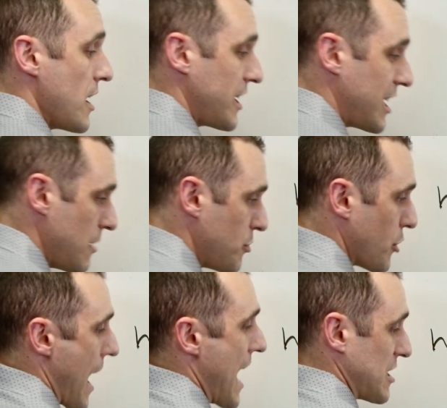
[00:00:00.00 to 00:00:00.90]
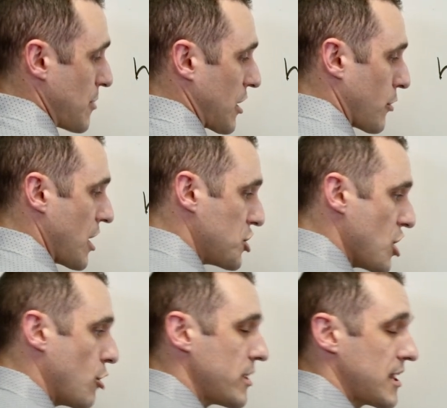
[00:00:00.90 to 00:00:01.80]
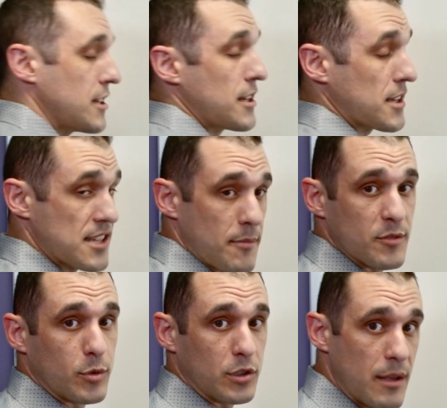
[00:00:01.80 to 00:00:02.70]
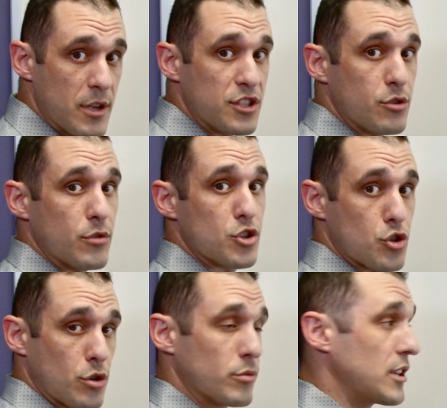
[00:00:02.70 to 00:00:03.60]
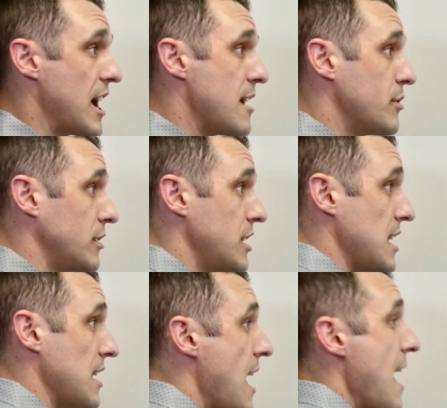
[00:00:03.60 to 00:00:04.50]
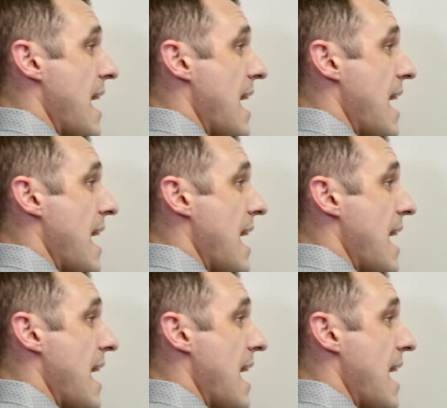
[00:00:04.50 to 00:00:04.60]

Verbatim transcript: keep your aspect ratio within an acceptable limit to ensure reliability.